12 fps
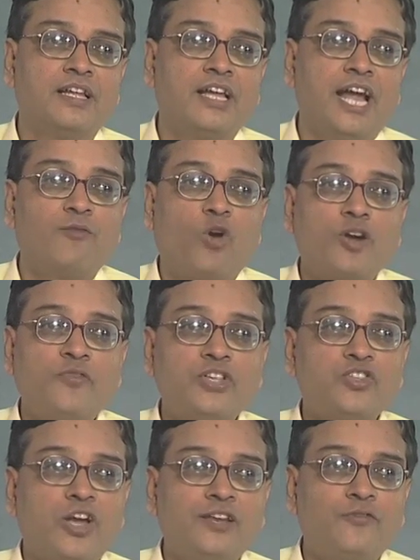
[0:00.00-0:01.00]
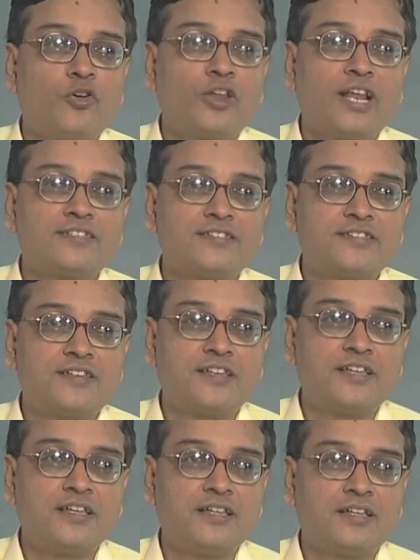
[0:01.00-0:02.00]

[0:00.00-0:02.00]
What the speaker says: And what we saw in photoelasticity,